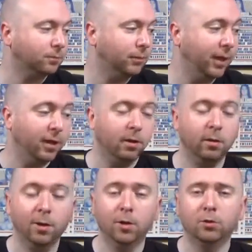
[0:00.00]
yeah,
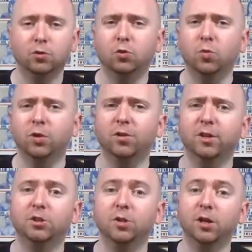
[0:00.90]
so I just wanted to
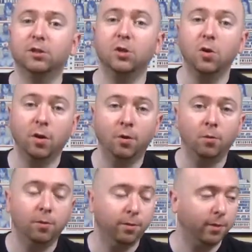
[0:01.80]
let you guys
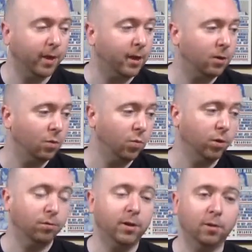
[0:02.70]
know that we
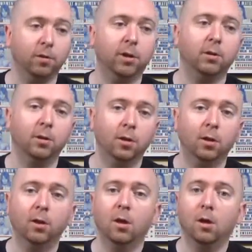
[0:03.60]
are nearing
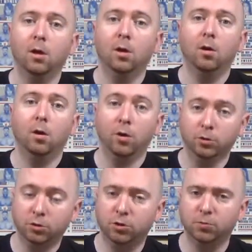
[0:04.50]

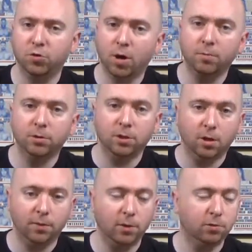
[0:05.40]
100 subscribers
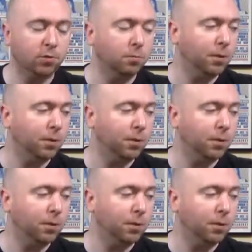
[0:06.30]
on the YouTube